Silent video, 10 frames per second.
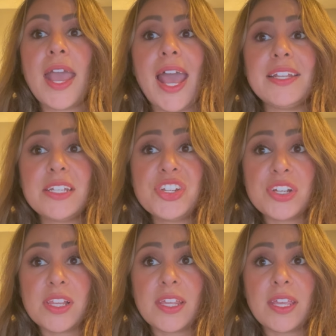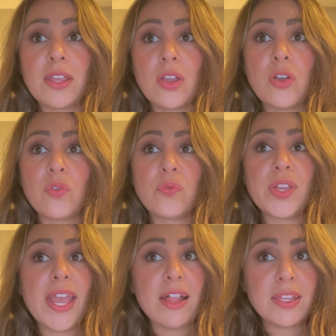Additionally,
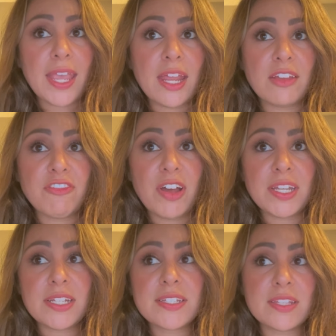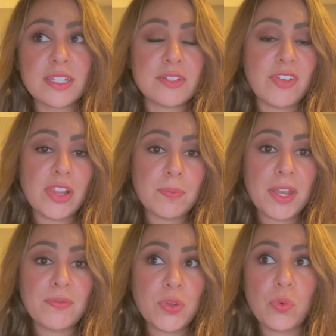reallocating funding to the development
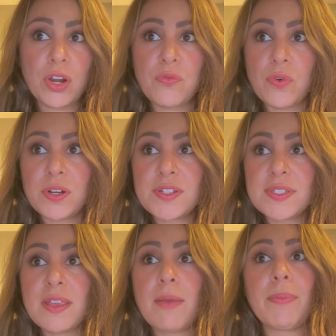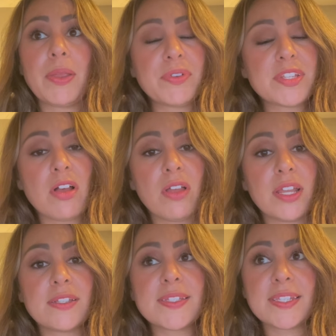of the workforce may result
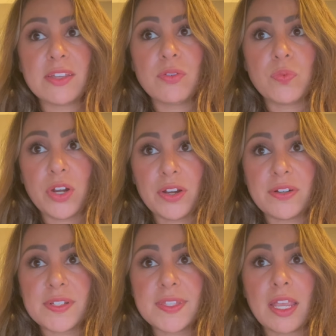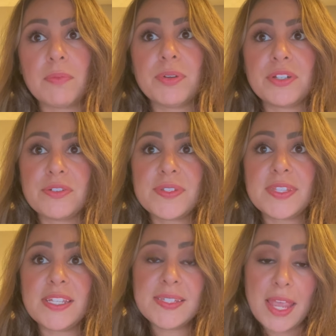in skilled workers that can produce
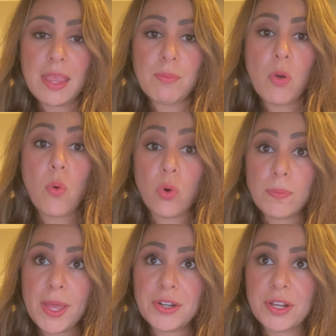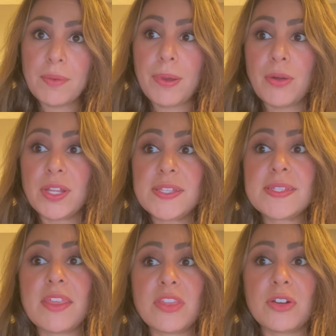the same or better components
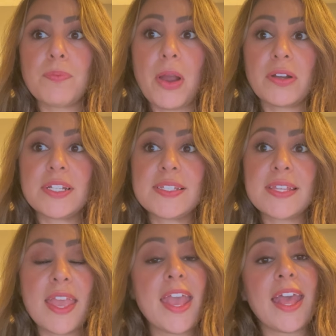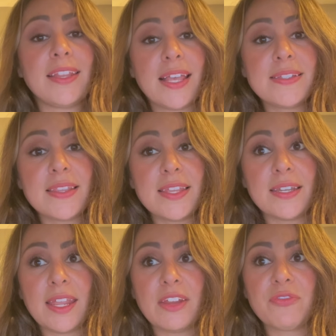than third parties and lessen the
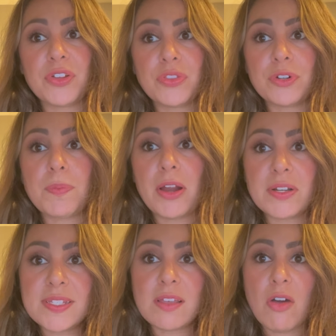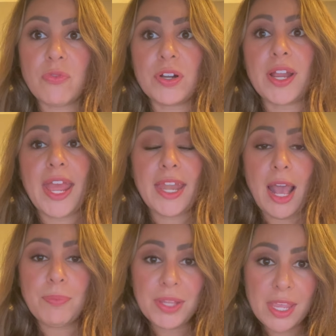need for third-party software and
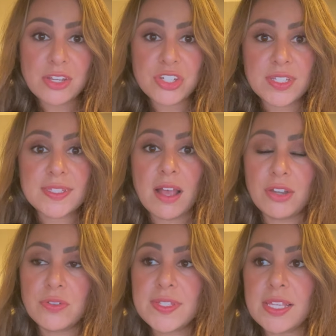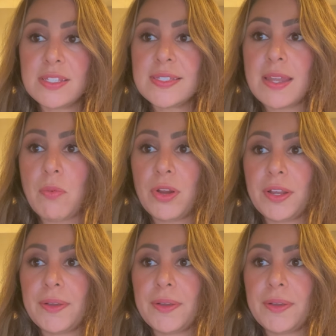applications on New Zealand's network.